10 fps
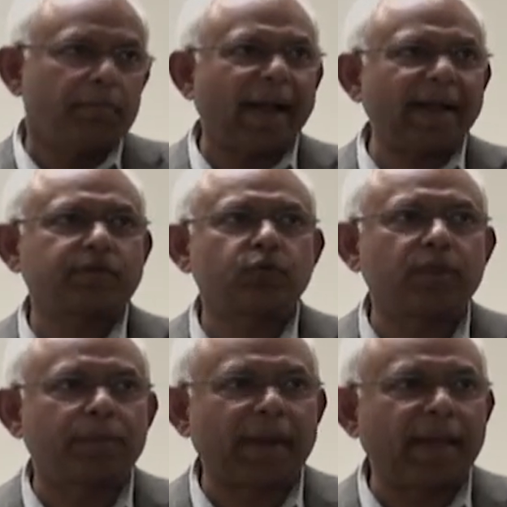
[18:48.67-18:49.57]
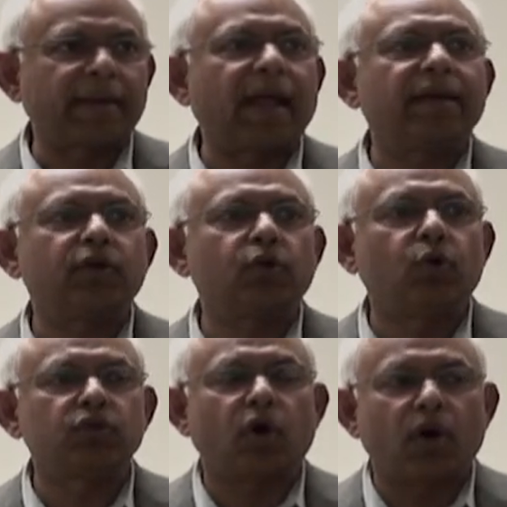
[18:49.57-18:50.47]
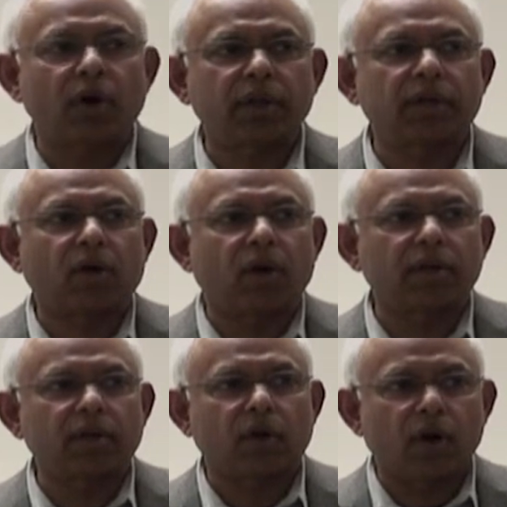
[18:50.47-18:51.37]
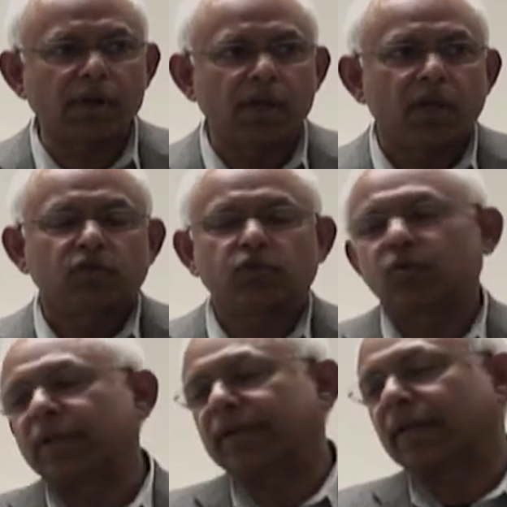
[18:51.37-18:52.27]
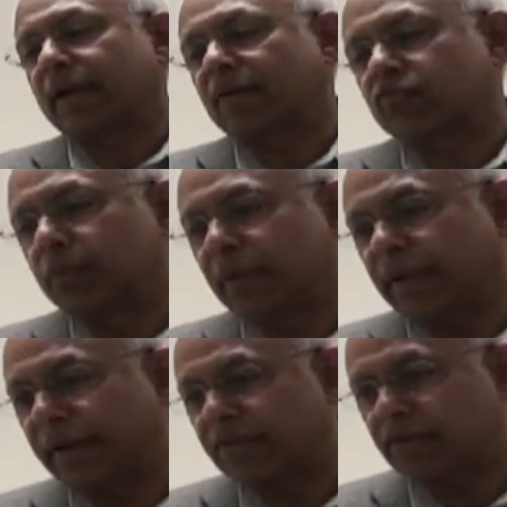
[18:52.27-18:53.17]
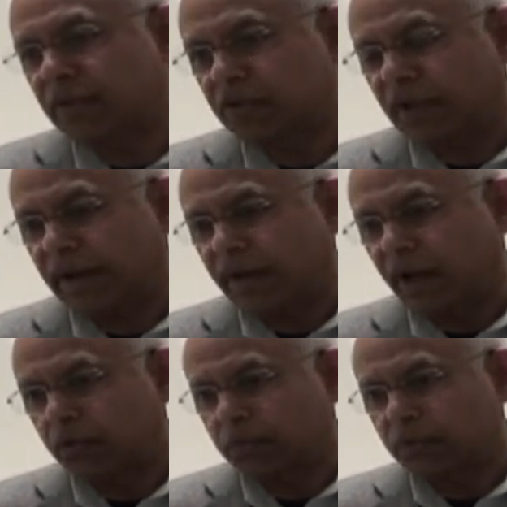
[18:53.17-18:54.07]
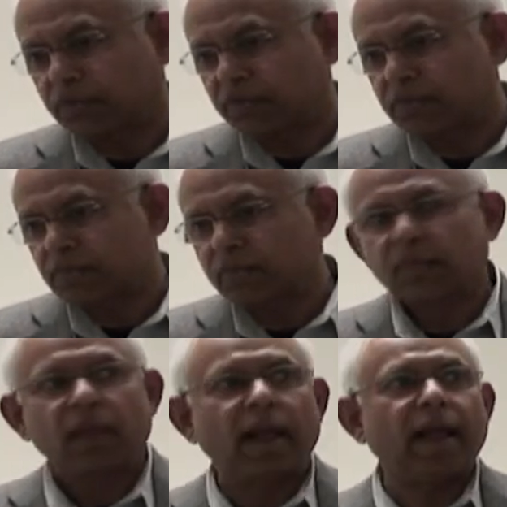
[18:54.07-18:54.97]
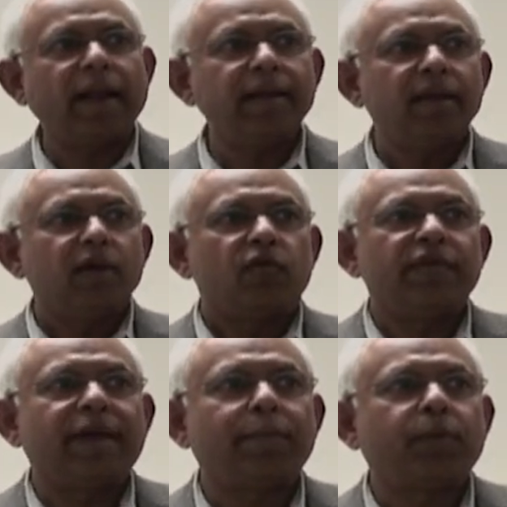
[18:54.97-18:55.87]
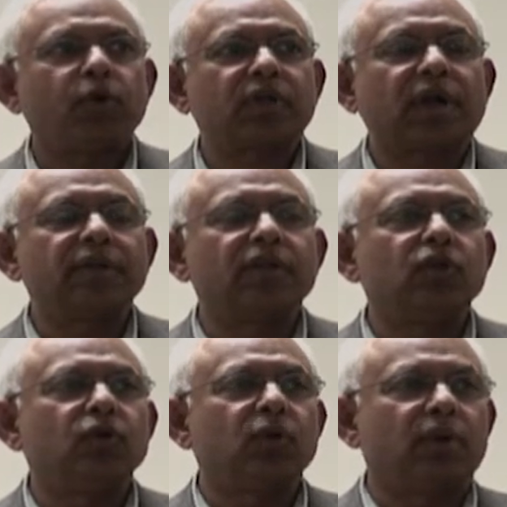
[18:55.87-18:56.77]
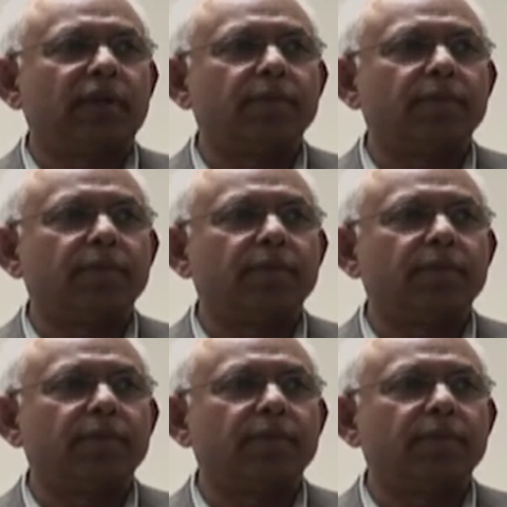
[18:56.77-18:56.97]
Back to the plan, and it goes on and on and on so that the customer gets the desired outputs. And we have put continual